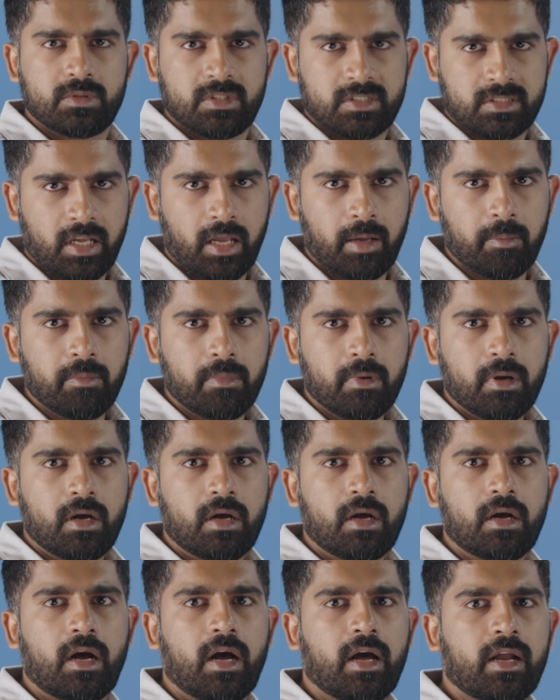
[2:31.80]
to the same
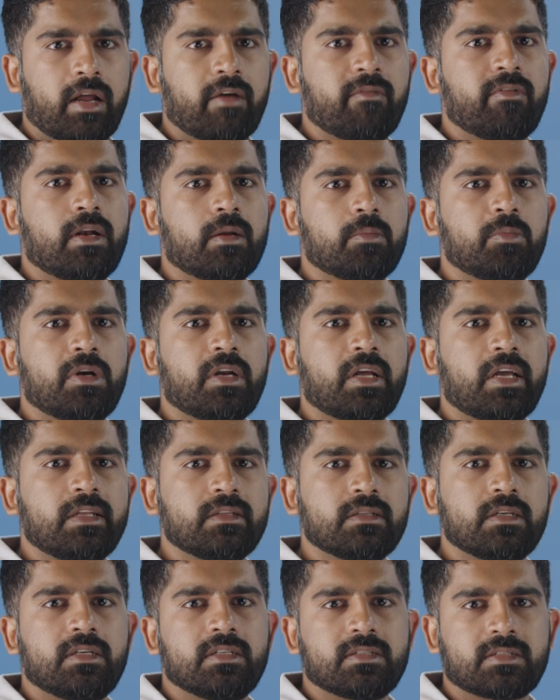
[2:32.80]
are available
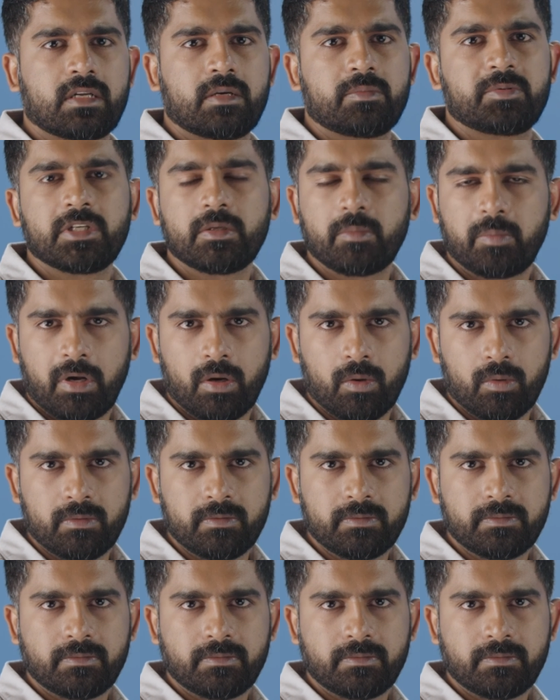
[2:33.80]
in the description below.